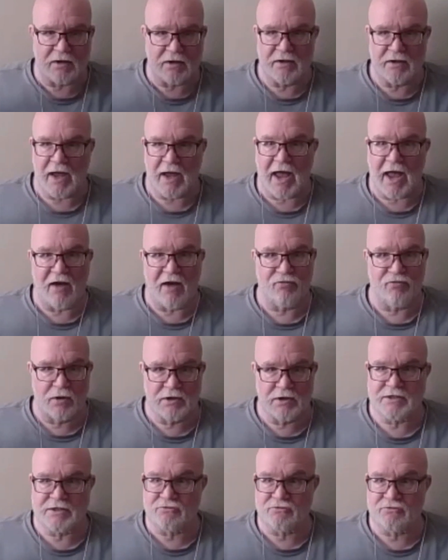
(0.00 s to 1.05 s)
to have
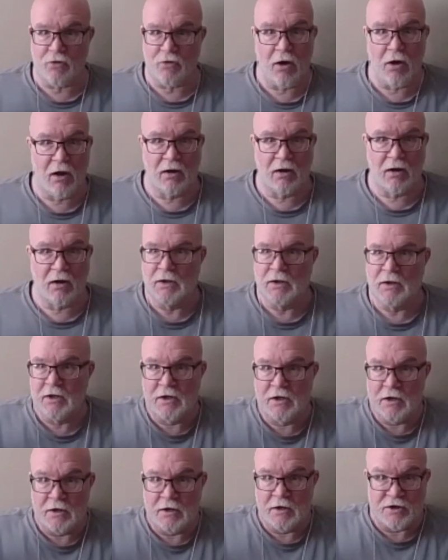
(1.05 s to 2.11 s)
really strong
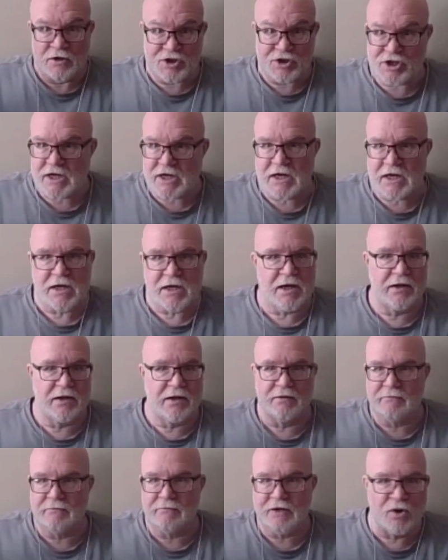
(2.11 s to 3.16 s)
chi
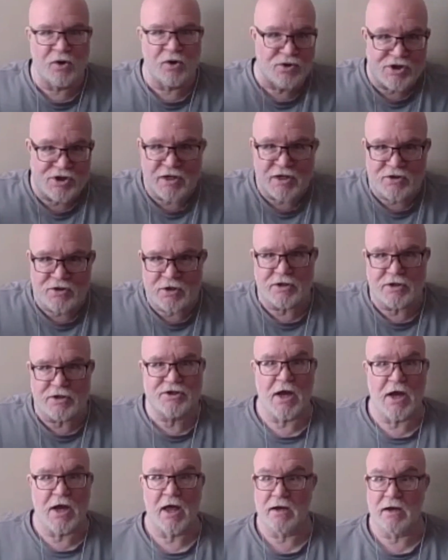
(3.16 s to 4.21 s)
and, Jing Qi
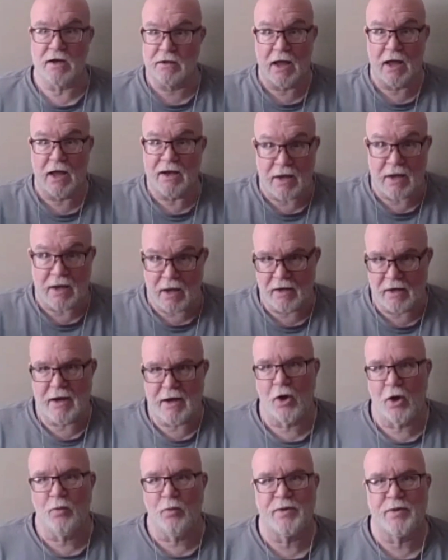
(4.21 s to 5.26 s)
Shen and
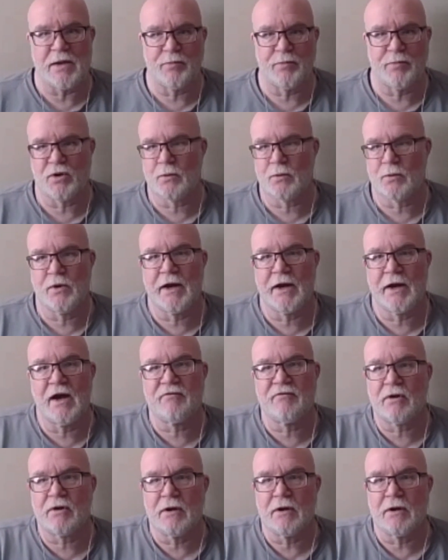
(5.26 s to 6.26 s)
help people or whatever.